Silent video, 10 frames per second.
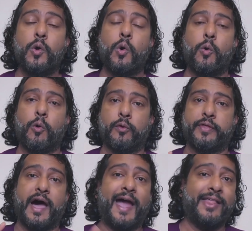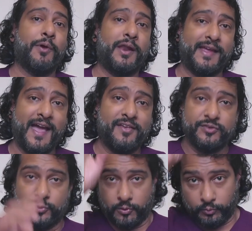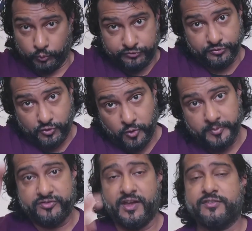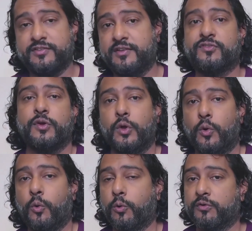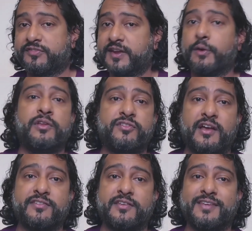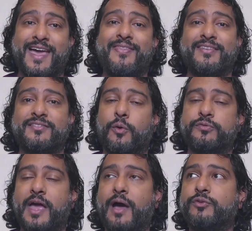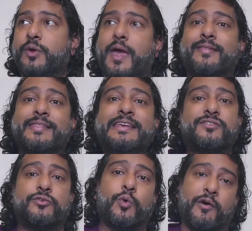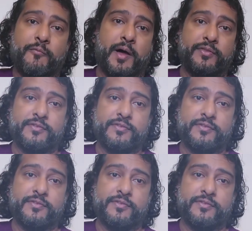or the hyaluronic acid or rooster comb injections or steroid injections, and this goes out to at least 12 months.